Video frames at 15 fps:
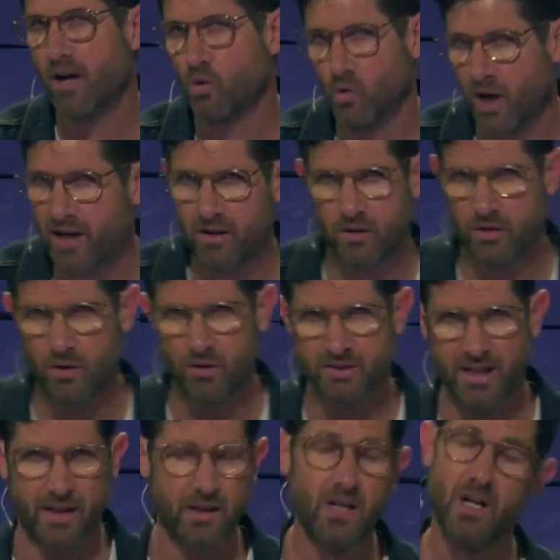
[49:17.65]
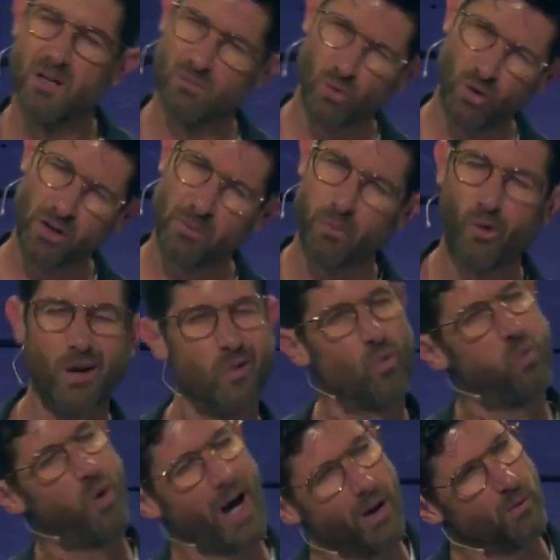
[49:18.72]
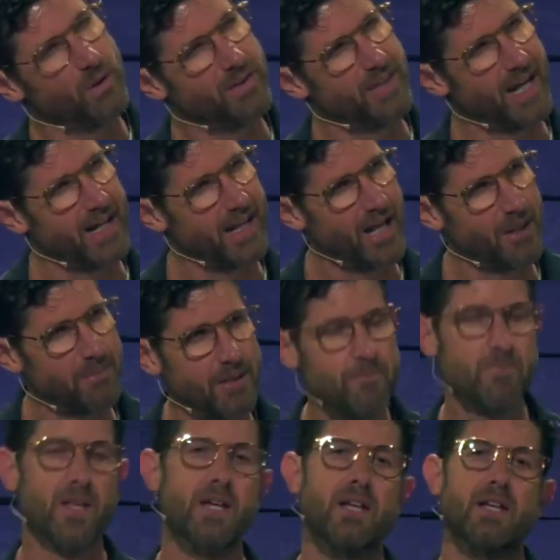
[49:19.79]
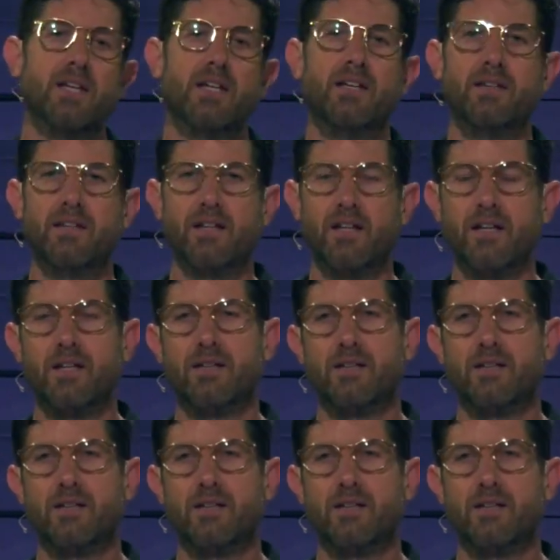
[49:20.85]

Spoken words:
don't know exactly. More to the point, why would that happen? In the